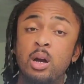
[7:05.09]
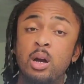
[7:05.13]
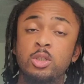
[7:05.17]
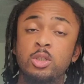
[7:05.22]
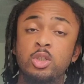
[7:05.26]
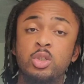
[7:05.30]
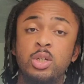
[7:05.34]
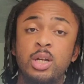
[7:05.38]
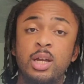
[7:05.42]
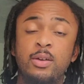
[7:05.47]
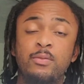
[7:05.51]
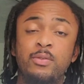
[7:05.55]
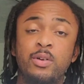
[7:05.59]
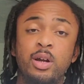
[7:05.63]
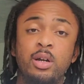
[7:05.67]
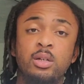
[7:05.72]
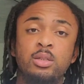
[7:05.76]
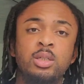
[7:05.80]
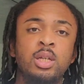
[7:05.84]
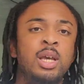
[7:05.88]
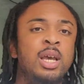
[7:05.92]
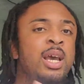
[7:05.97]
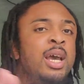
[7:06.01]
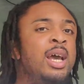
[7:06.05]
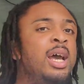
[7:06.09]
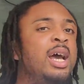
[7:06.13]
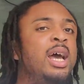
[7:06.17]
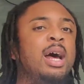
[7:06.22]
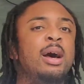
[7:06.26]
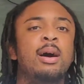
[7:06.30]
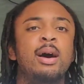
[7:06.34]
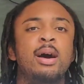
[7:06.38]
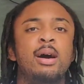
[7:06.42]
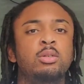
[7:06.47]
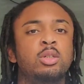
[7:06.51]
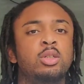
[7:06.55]
to train first.
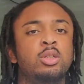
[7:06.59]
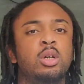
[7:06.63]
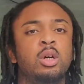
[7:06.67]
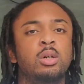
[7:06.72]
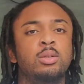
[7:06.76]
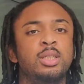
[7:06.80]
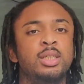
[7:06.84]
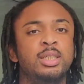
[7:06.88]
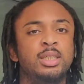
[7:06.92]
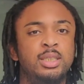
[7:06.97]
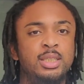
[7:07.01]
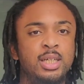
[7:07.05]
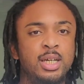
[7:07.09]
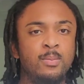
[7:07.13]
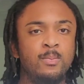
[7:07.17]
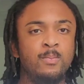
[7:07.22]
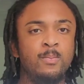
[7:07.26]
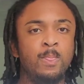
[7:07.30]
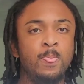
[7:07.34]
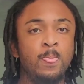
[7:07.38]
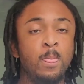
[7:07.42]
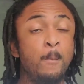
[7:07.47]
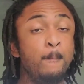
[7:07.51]
I'll just go to the gym.